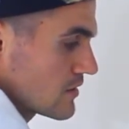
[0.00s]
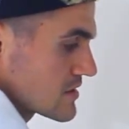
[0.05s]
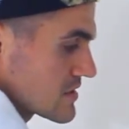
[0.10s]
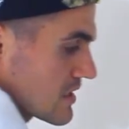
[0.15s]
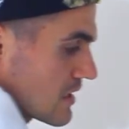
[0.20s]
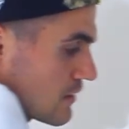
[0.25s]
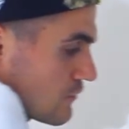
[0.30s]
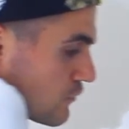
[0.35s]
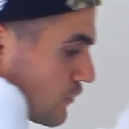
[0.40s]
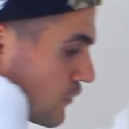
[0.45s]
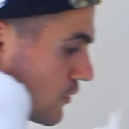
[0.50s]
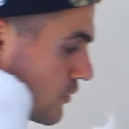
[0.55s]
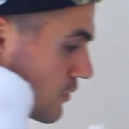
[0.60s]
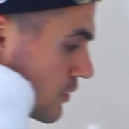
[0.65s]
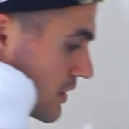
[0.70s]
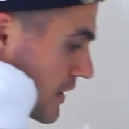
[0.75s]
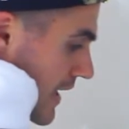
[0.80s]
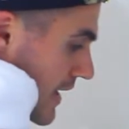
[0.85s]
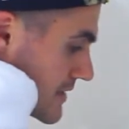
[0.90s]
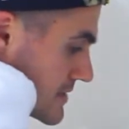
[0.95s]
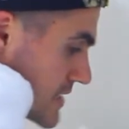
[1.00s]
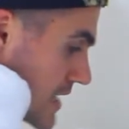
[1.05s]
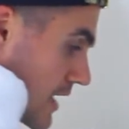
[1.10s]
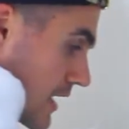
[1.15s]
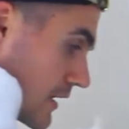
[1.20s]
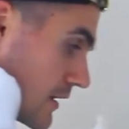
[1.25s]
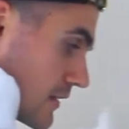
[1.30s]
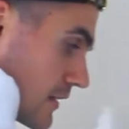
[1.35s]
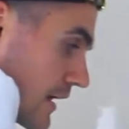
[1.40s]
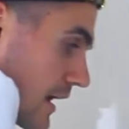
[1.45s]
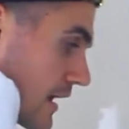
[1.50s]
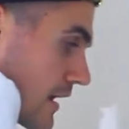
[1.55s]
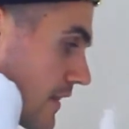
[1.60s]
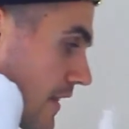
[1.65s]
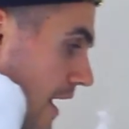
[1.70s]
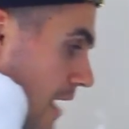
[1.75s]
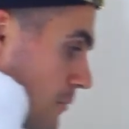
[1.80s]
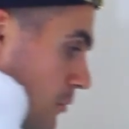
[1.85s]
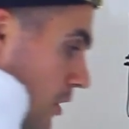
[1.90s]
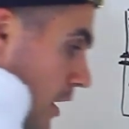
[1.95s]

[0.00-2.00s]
this any further. You can't take anything out of that